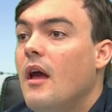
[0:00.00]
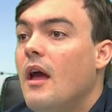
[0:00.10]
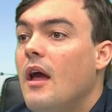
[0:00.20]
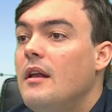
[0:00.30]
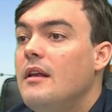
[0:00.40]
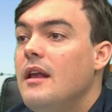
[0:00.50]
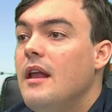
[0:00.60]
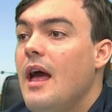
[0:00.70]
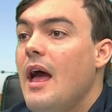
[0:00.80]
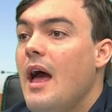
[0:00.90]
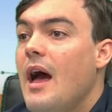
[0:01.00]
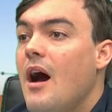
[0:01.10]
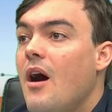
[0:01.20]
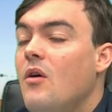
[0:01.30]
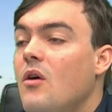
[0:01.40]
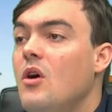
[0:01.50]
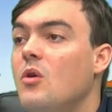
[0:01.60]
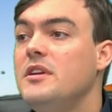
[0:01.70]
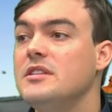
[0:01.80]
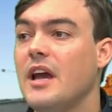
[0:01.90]
And now,
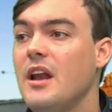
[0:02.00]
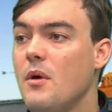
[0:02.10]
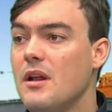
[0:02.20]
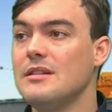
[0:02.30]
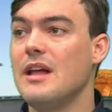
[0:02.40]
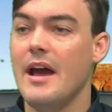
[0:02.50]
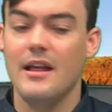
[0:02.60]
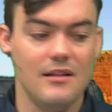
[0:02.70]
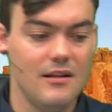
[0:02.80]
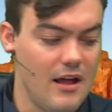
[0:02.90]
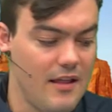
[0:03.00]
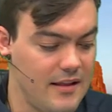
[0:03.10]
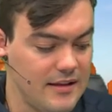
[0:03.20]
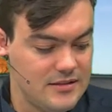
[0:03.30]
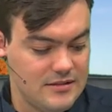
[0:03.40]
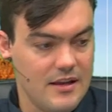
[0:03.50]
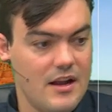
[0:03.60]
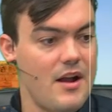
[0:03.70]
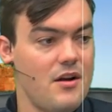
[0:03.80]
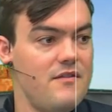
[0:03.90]
we just kind of want to line, let's, you
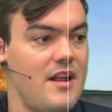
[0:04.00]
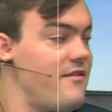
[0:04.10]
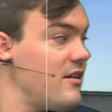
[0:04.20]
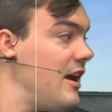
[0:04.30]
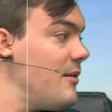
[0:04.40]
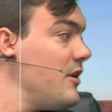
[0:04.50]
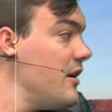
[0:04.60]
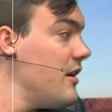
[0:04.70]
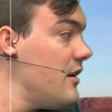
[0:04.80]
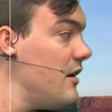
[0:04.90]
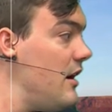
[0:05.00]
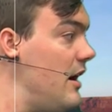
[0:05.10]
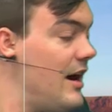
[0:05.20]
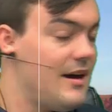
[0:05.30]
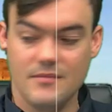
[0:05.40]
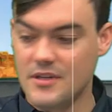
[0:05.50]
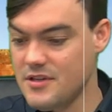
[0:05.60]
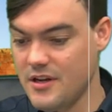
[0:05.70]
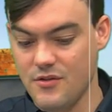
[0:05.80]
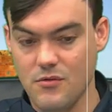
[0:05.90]
know, I don't even have a camera here.
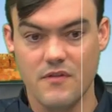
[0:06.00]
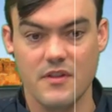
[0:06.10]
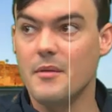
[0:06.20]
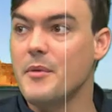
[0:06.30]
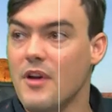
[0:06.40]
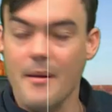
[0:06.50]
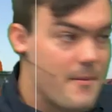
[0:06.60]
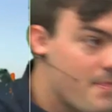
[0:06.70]
Actually, I do over there. Let me grab